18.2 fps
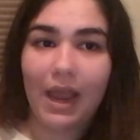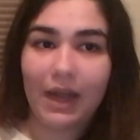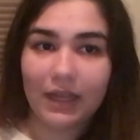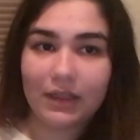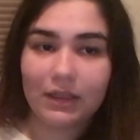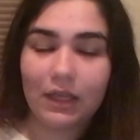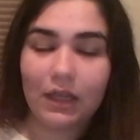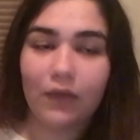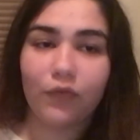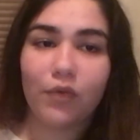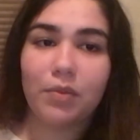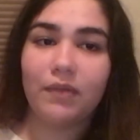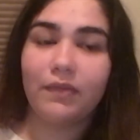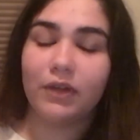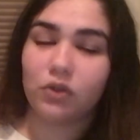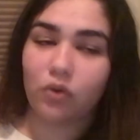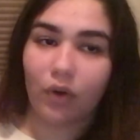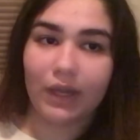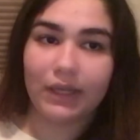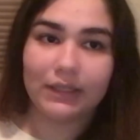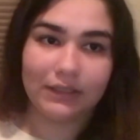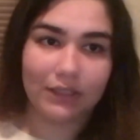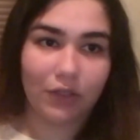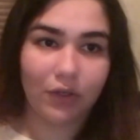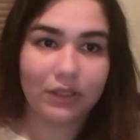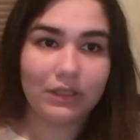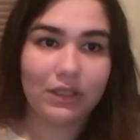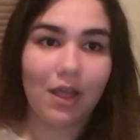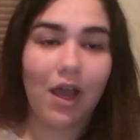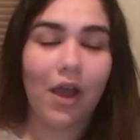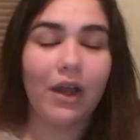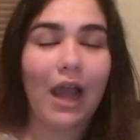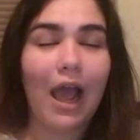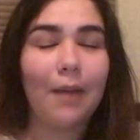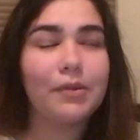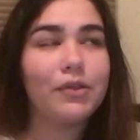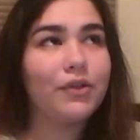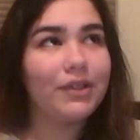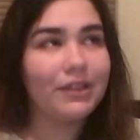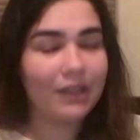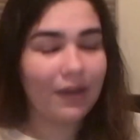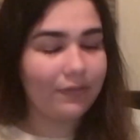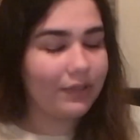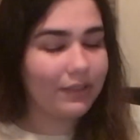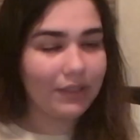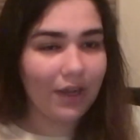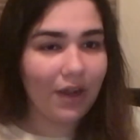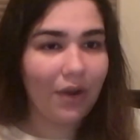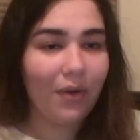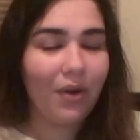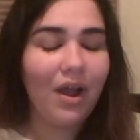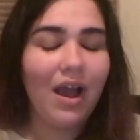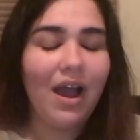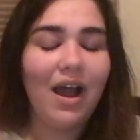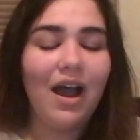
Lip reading: anything from the Victoria's Secret sale. I'd absolutely love to know.